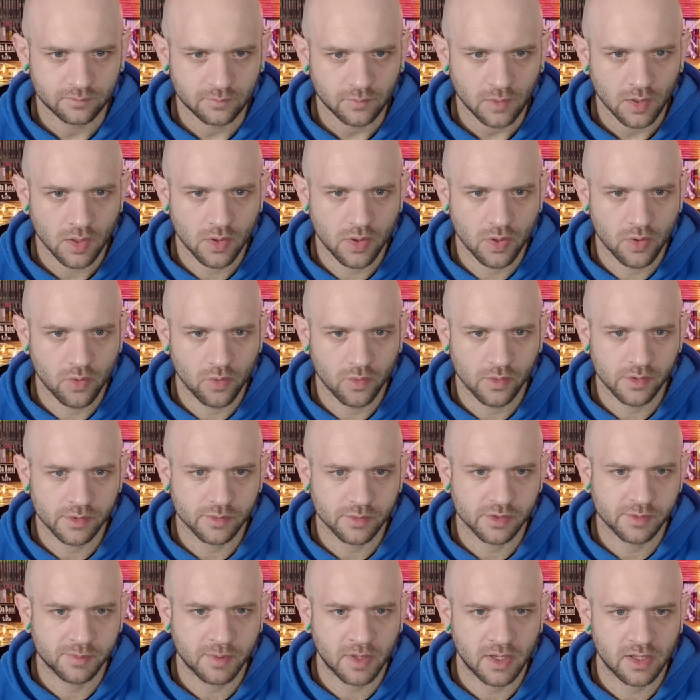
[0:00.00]
The Norns were
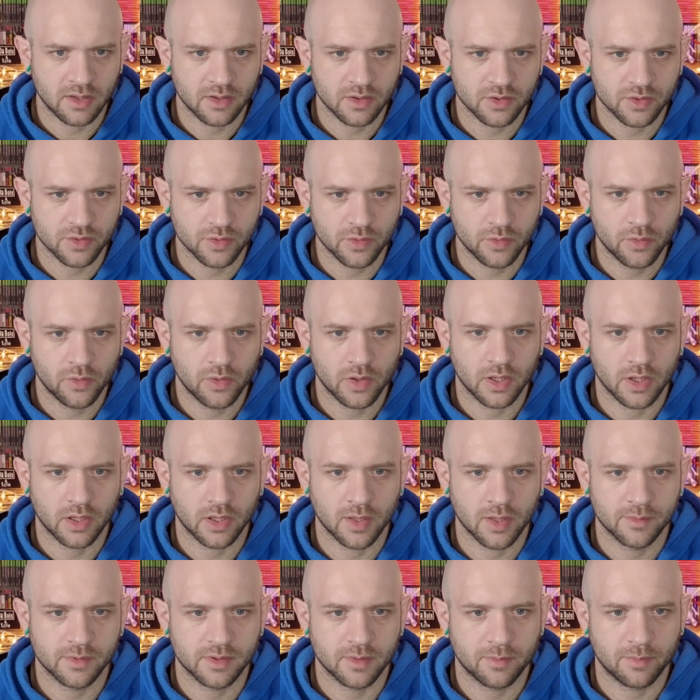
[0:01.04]
speaking the truth, and it
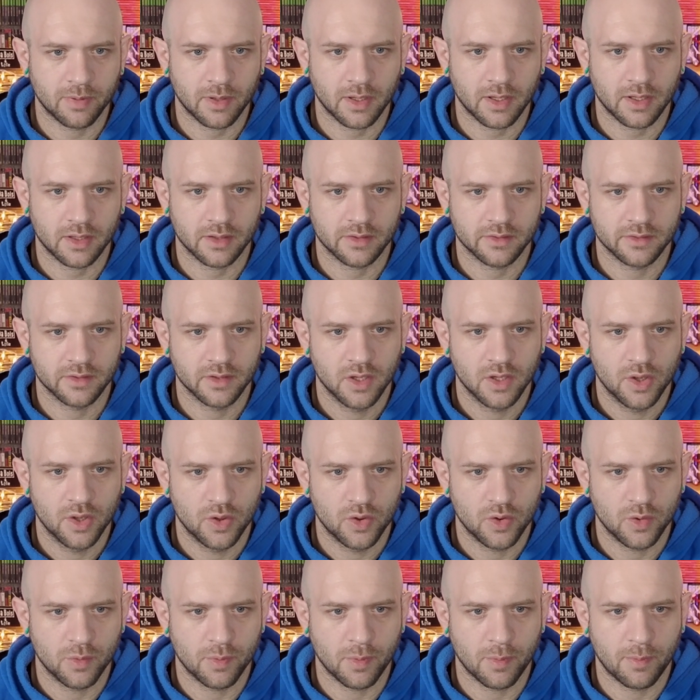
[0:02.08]
comes to pass.
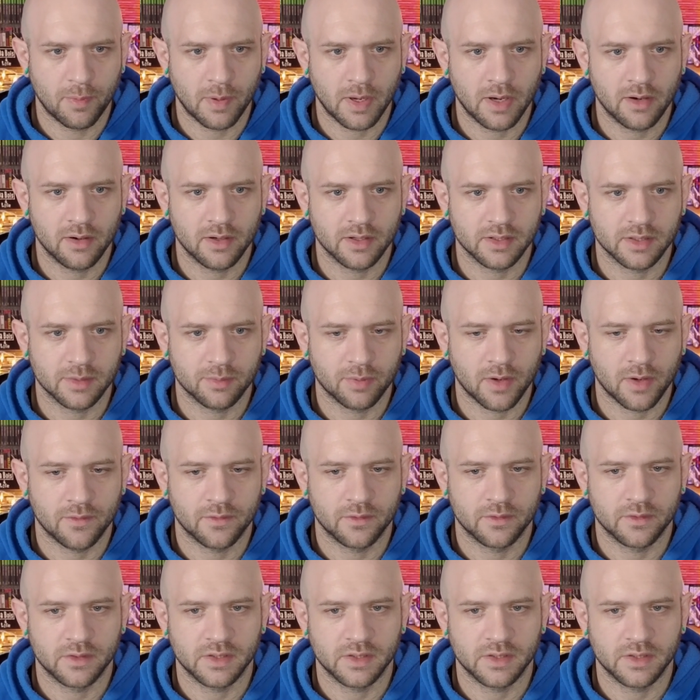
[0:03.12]
You prepared as the prophecy